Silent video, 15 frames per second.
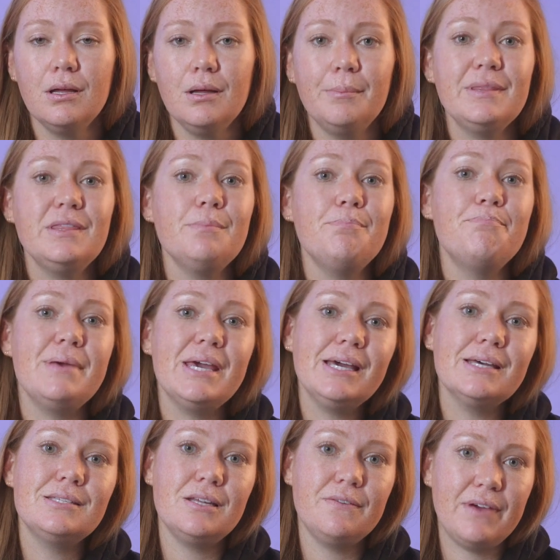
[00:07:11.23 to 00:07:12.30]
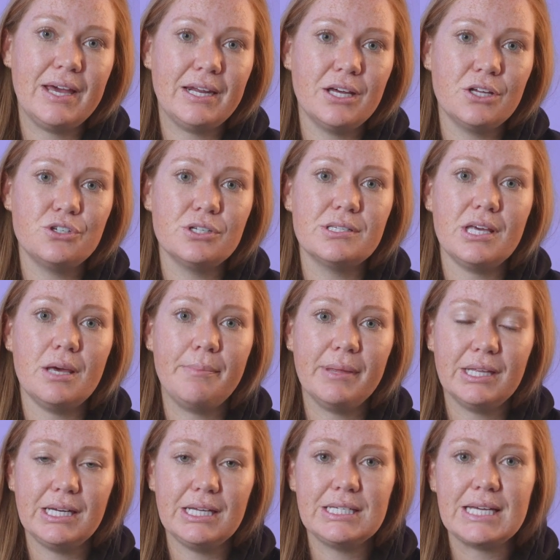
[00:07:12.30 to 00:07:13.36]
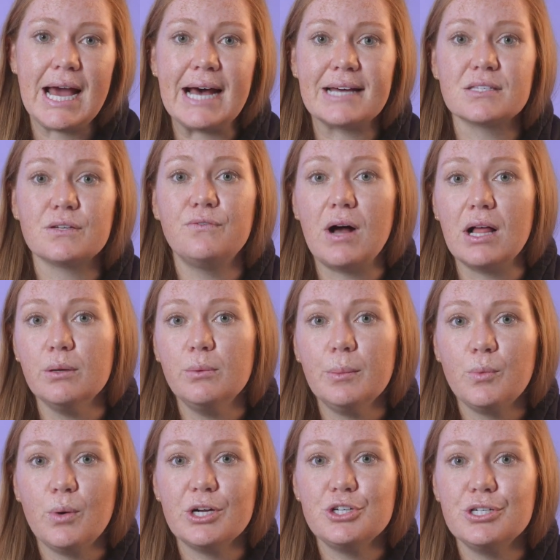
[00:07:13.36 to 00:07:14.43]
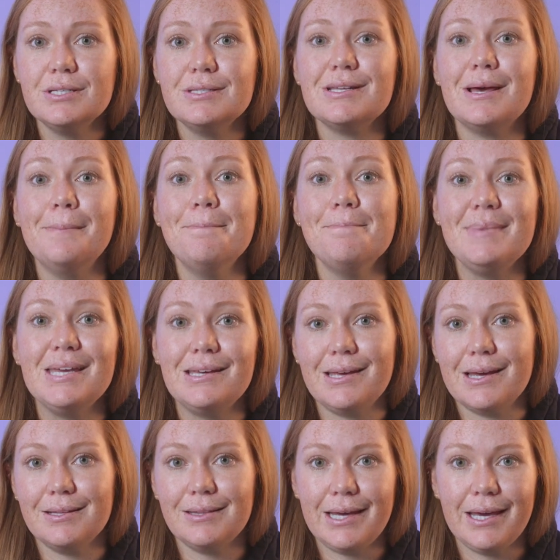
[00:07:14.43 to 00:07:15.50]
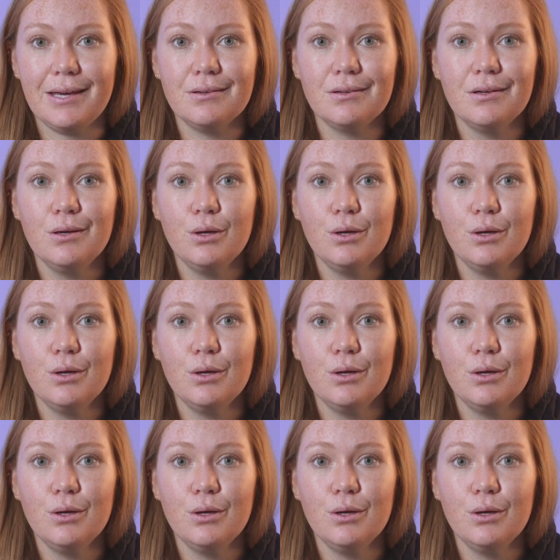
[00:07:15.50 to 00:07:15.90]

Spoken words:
But the biggest advantage is the ability to ask follow-up questions immediately,